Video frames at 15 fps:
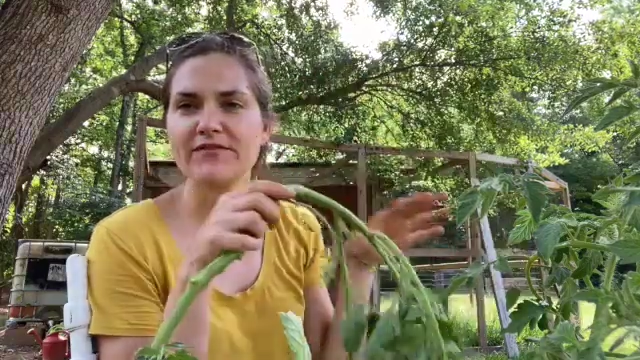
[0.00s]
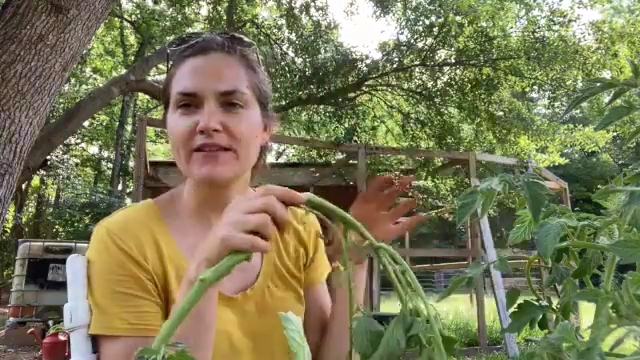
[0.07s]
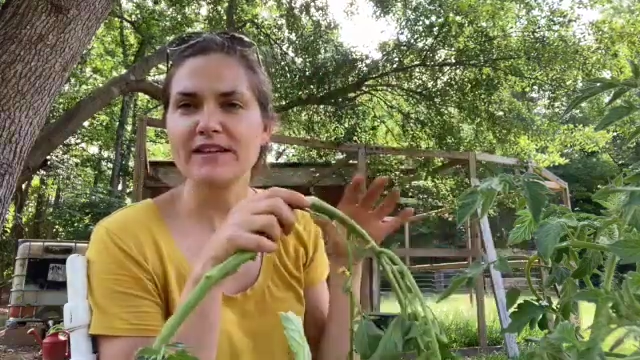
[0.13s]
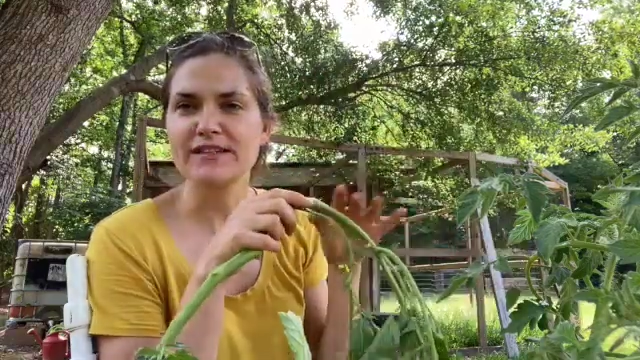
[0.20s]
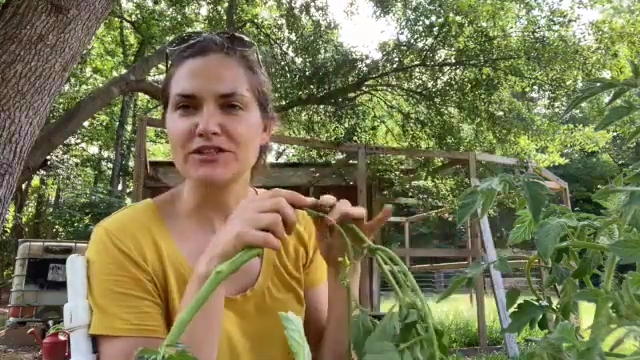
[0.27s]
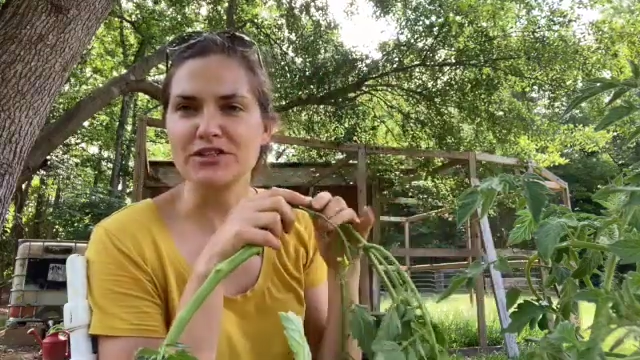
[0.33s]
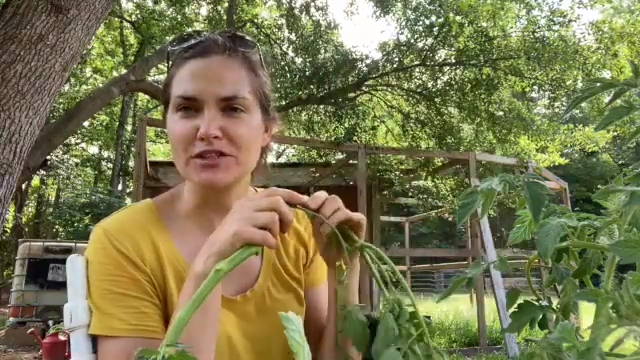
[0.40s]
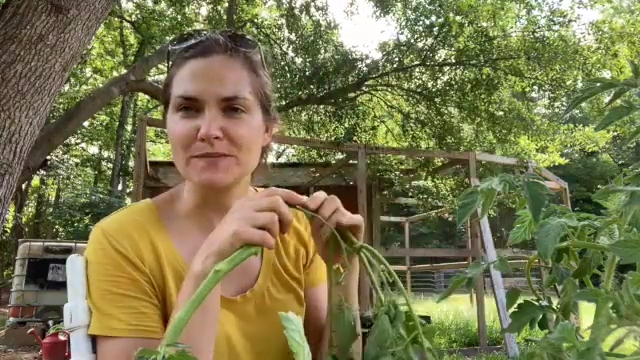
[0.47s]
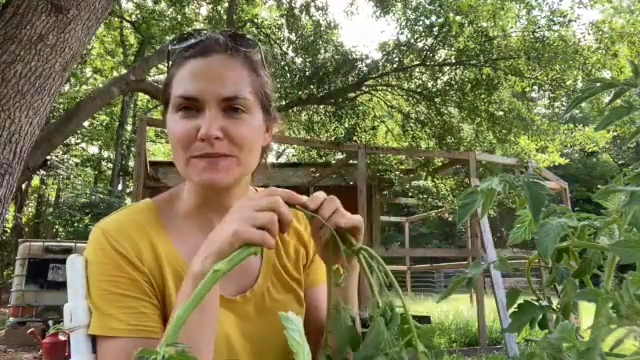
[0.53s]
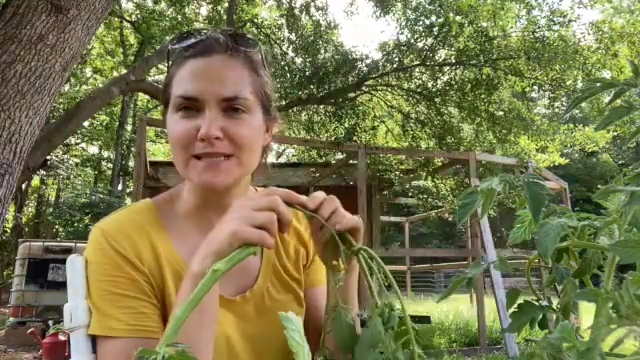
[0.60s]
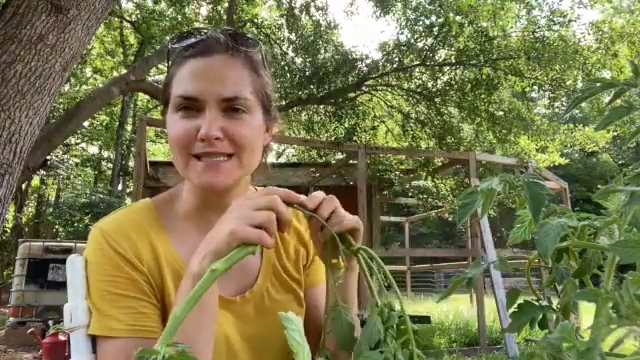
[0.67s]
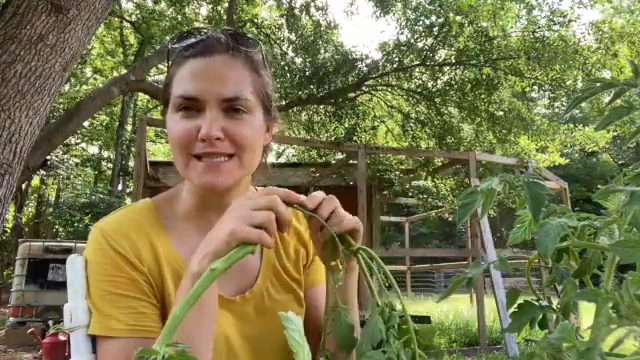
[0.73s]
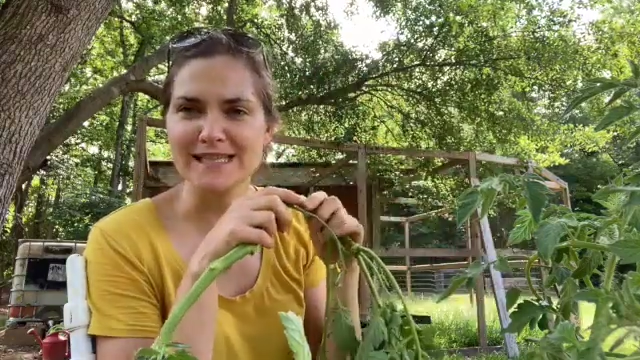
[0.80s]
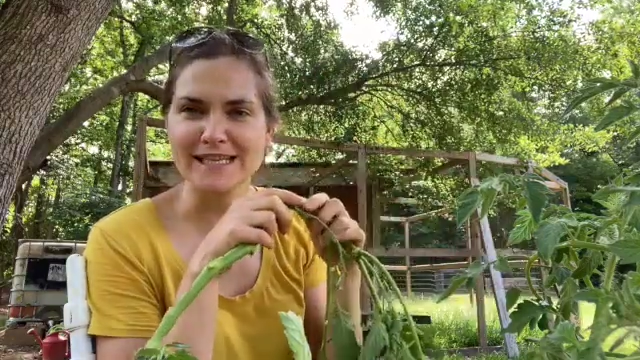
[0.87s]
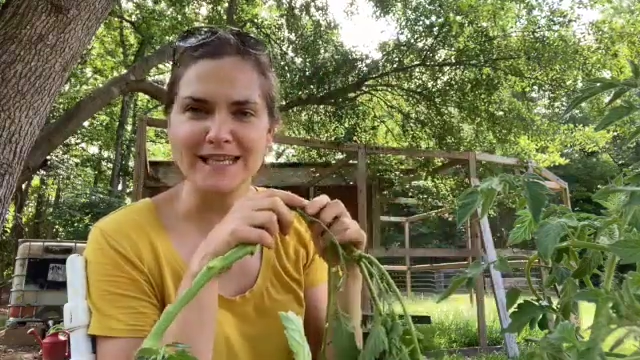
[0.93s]
He's just been
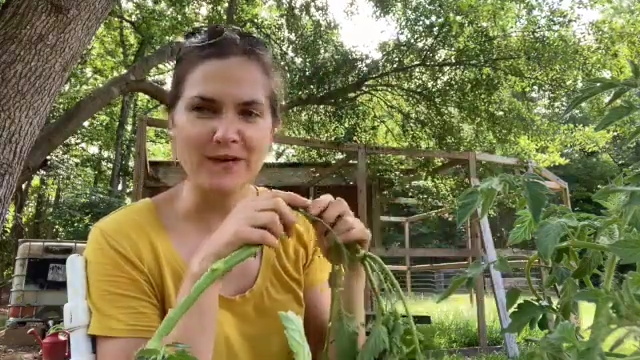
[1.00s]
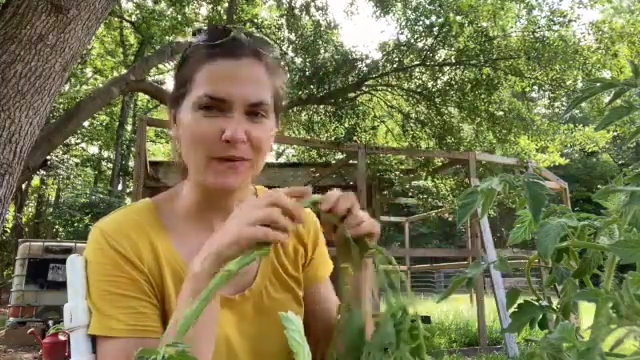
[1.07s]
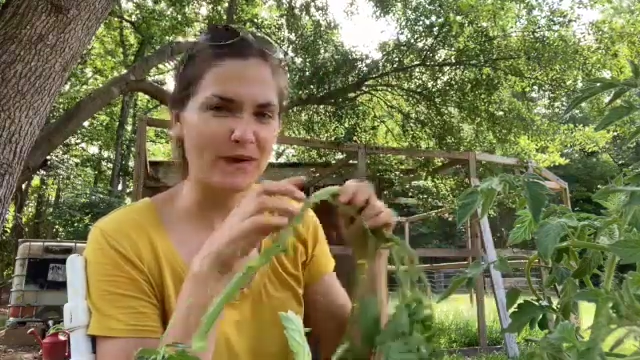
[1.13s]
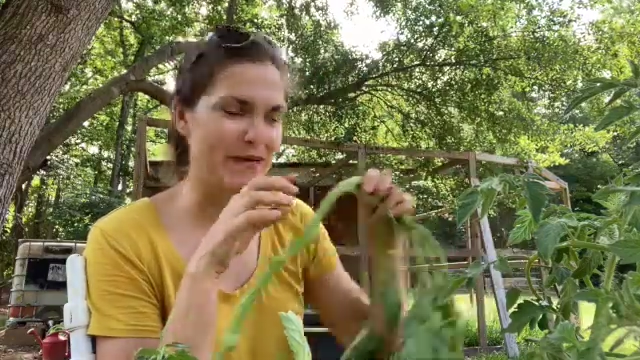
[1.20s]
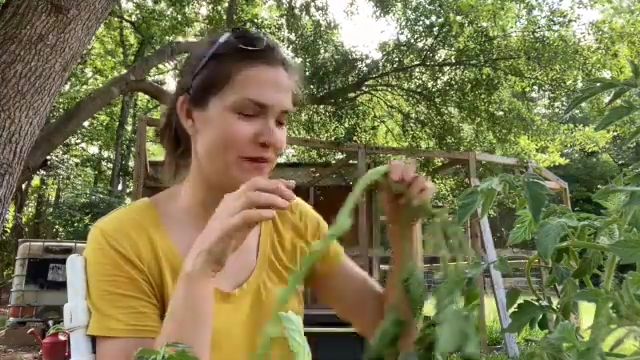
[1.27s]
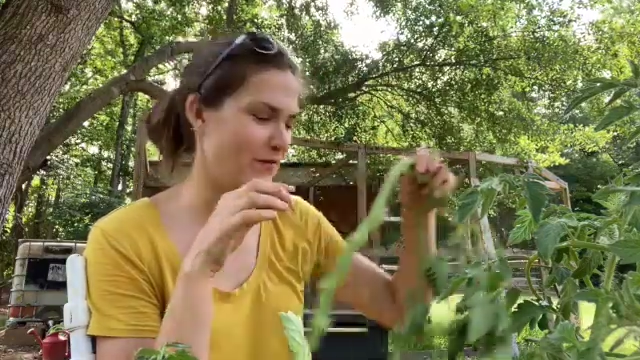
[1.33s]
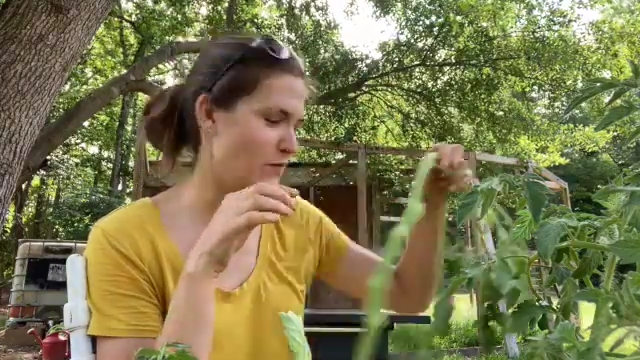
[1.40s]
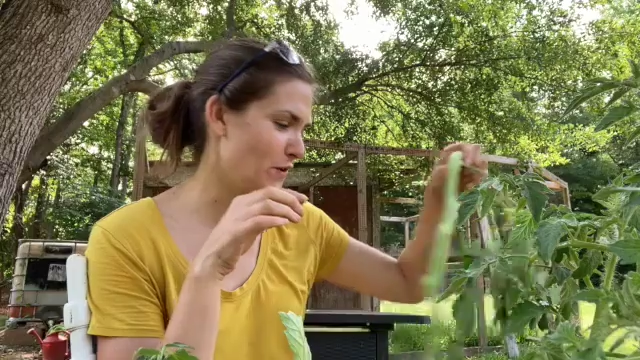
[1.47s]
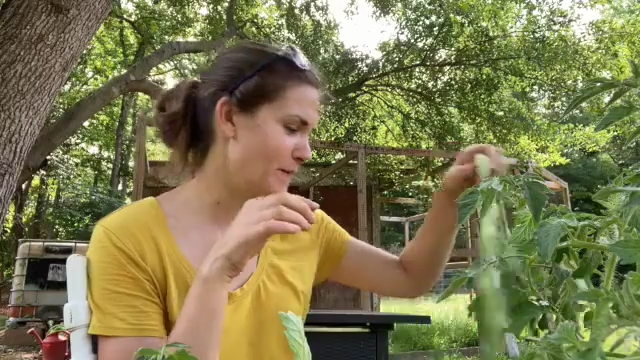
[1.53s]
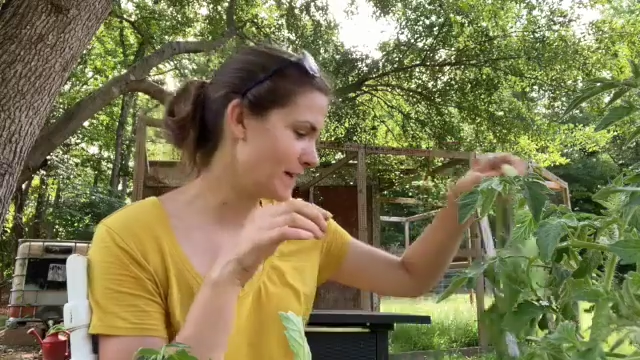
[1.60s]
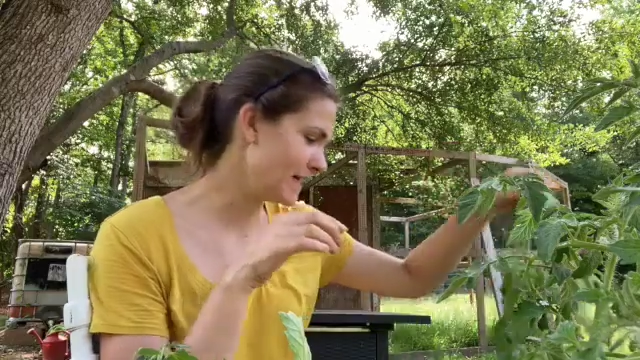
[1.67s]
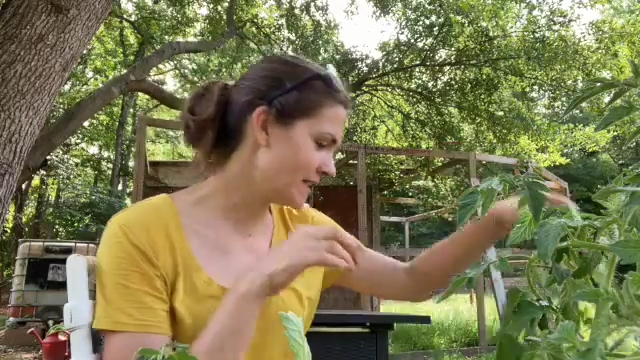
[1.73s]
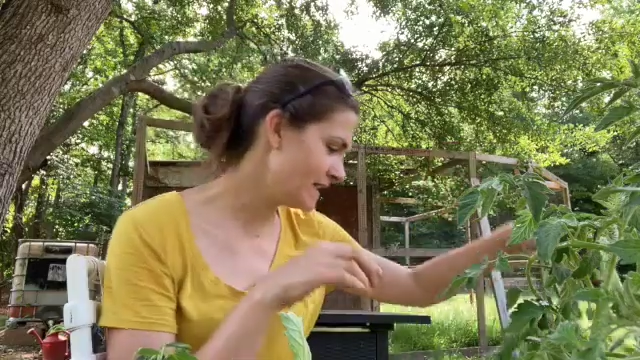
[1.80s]
sitting here waiting for me.